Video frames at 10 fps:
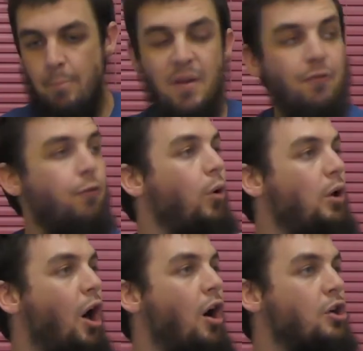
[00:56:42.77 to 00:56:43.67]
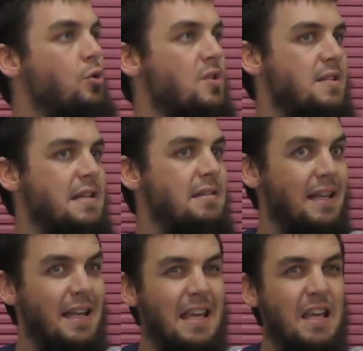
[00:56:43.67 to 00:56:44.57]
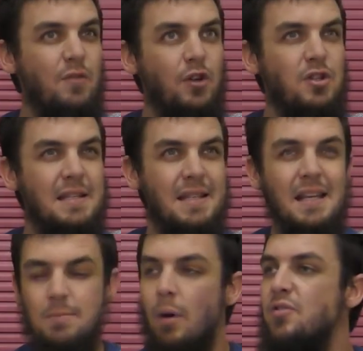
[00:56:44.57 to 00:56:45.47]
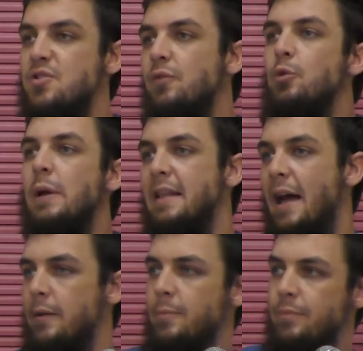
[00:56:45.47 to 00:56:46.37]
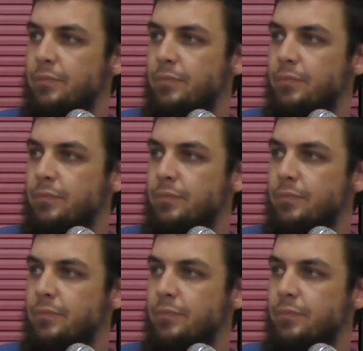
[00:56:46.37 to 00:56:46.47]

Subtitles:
And before long, you'll see that even 6 months of doing that,